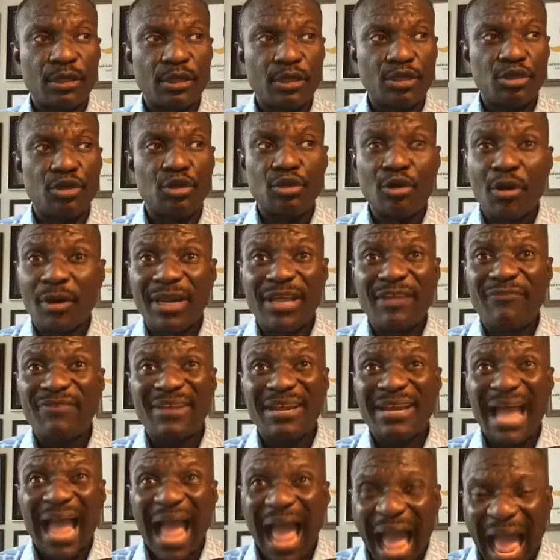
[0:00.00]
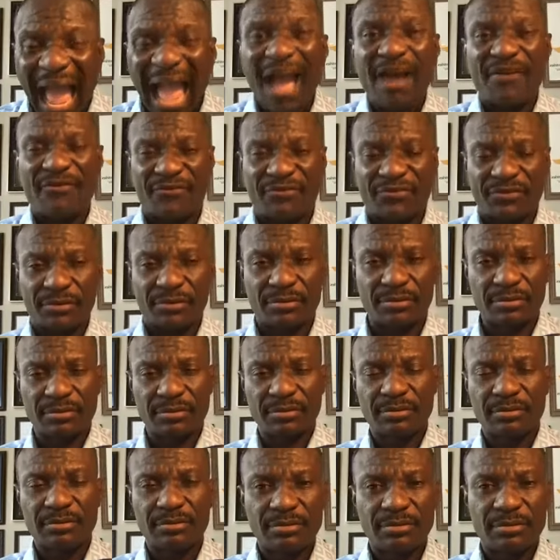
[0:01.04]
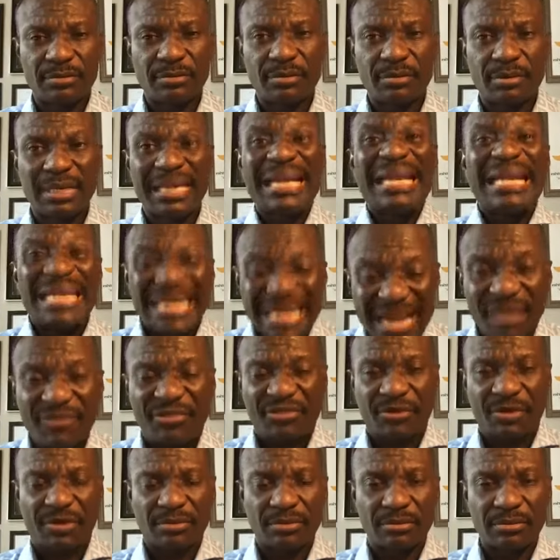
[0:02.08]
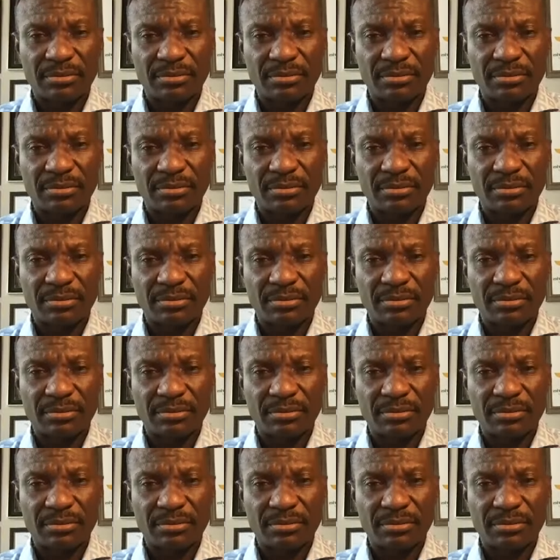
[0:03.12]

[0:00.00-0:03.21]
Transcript: You don't even have nothing